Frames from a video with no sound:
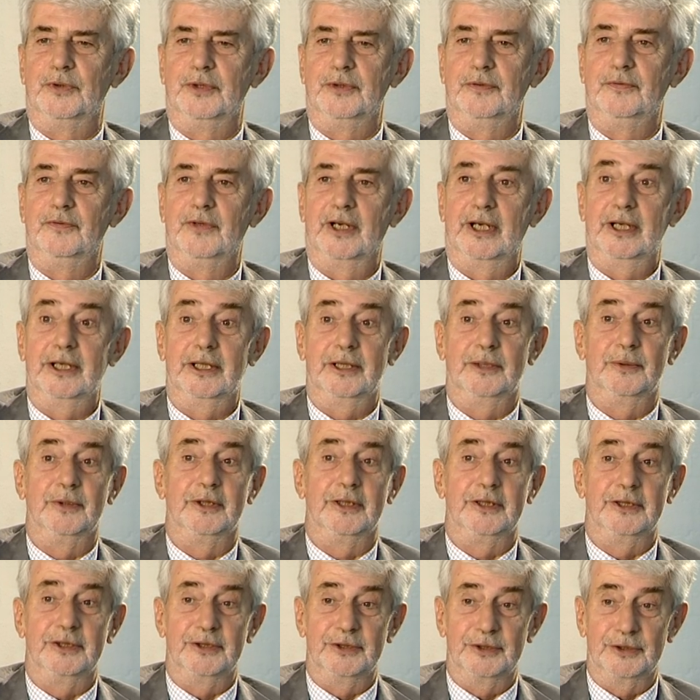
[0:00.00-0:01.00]

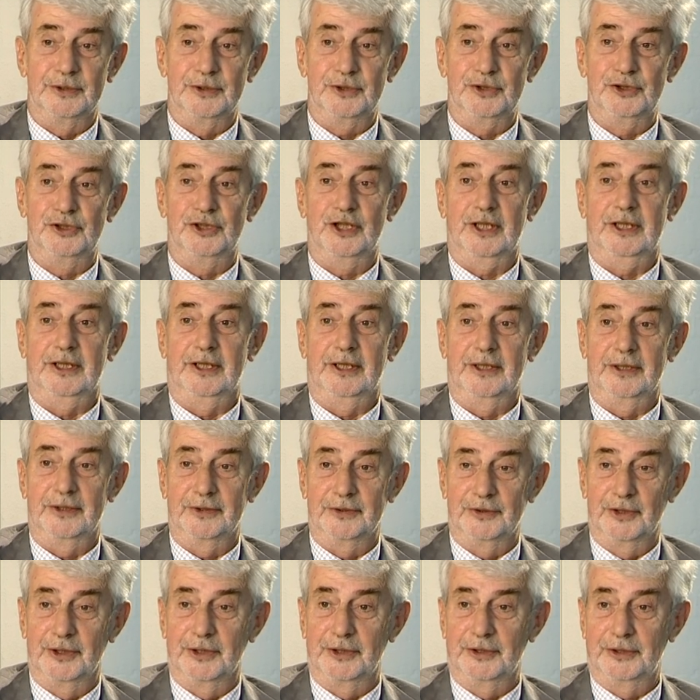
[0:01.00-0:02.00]
evaluating and checking the
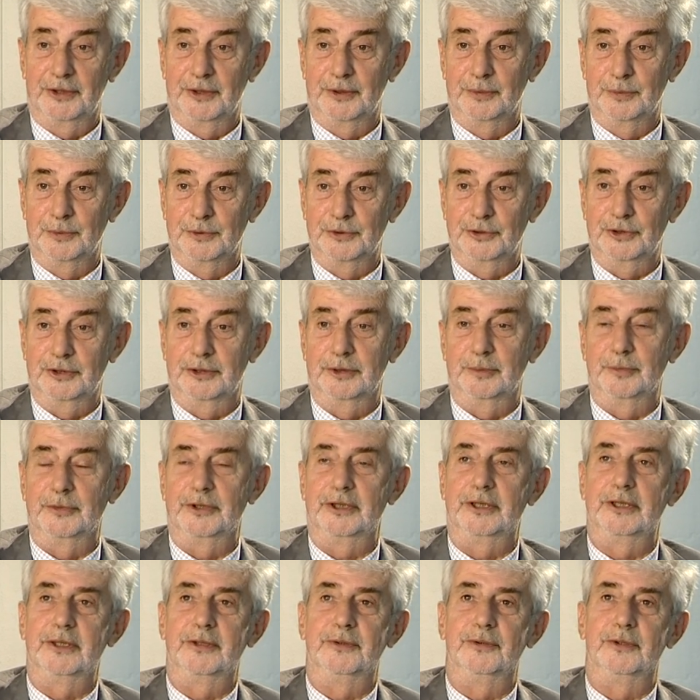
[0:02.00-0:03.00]
data that was coming
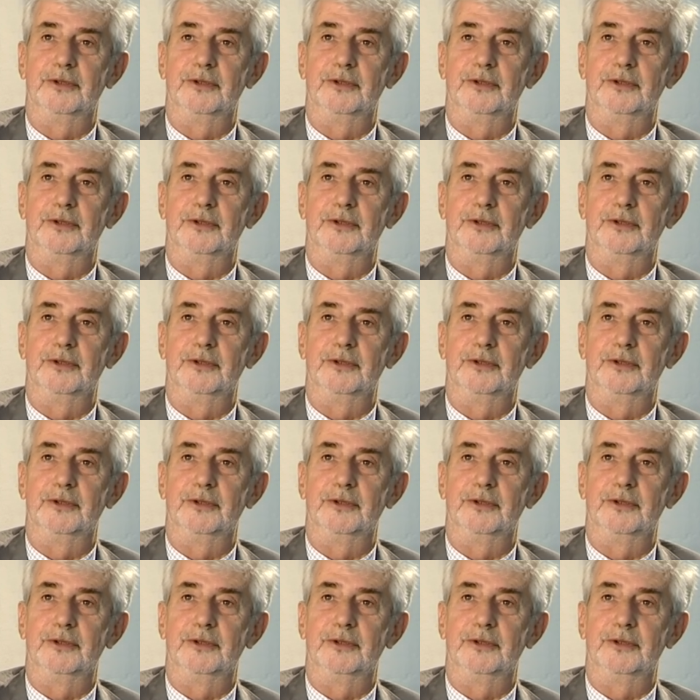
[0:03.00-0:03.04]
in.